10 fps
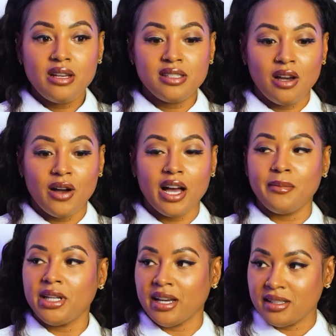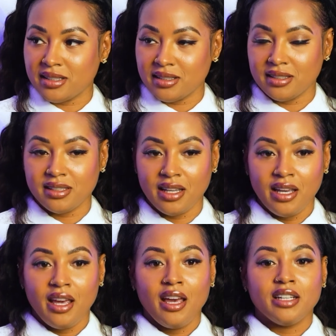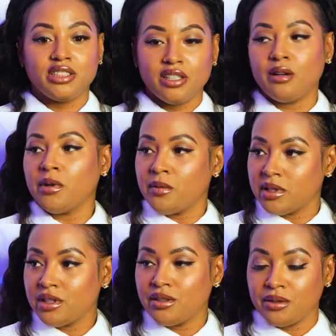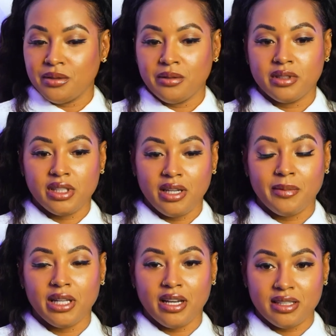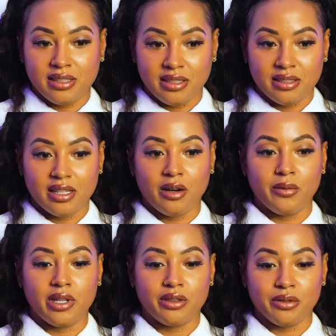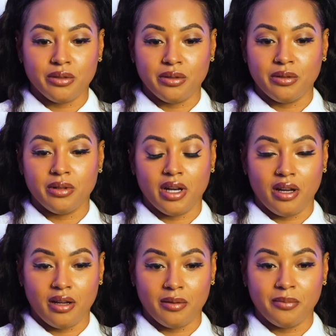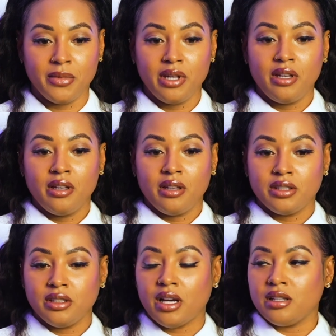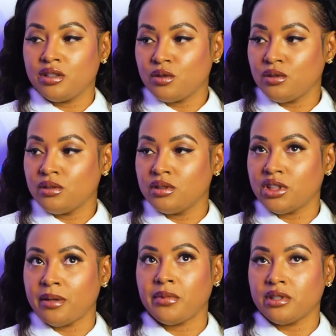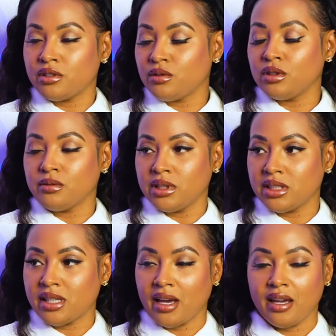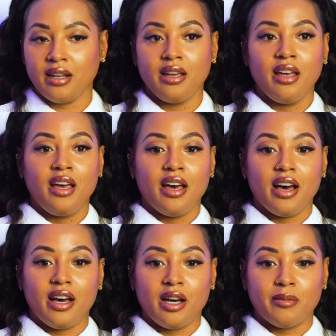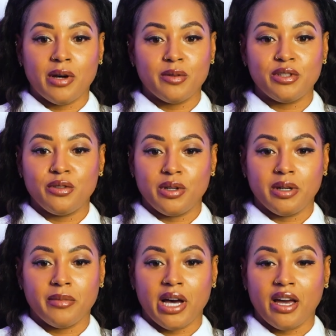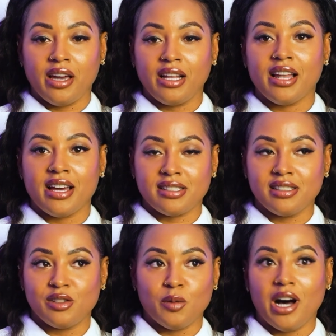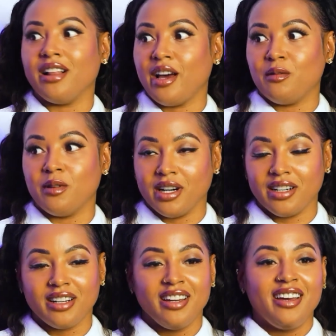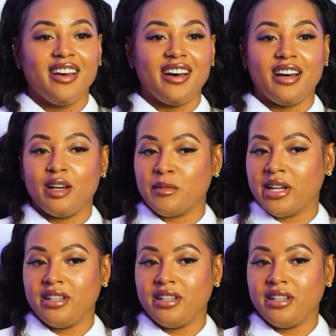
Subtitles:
So I got my license. She told me what to do to get my license. I went through the Champion School of Real Estate. I was doing my classes while at work. I